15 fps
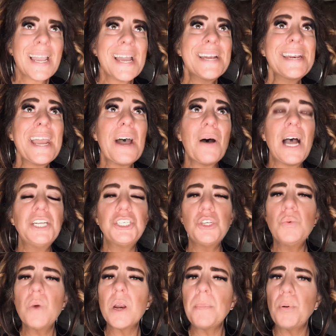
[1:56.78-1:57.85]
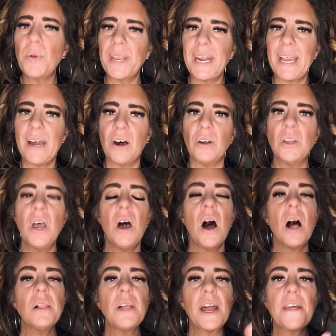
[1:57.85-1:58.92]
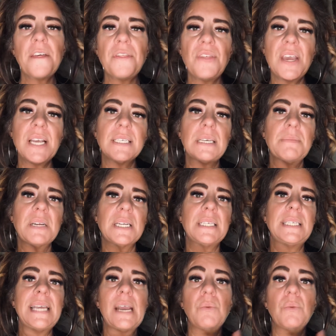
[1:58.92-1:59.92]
Now, I do want to point out a lot of the things I'm going to say,